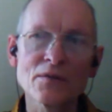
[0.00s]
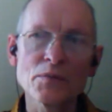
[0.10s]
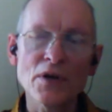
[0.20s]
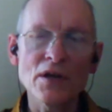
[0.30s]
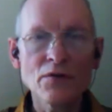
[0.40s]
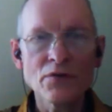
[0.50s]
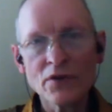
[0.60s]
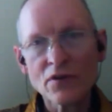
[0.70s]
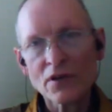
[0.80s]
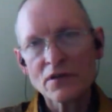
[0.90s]
But if
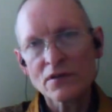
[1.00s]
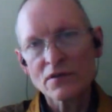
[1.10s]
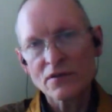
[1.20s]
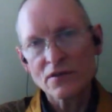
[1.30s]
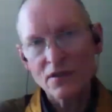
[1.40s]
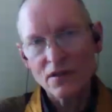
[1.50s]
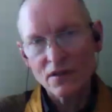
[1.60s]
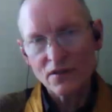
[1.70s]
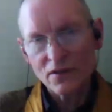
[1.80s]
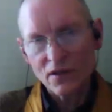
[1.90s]
you can
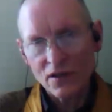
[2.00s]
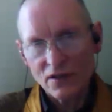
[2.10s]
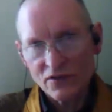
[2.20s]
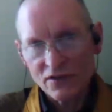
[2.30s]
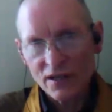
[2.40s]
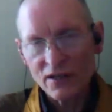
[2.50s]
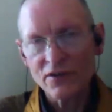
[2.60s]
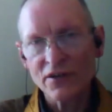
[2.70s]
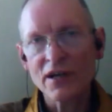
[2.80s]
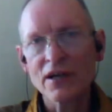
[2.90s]
settle
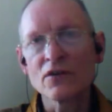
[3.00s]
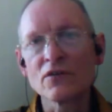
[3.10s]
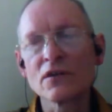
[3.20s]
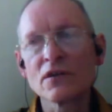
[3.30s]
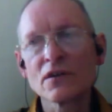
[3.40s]
down,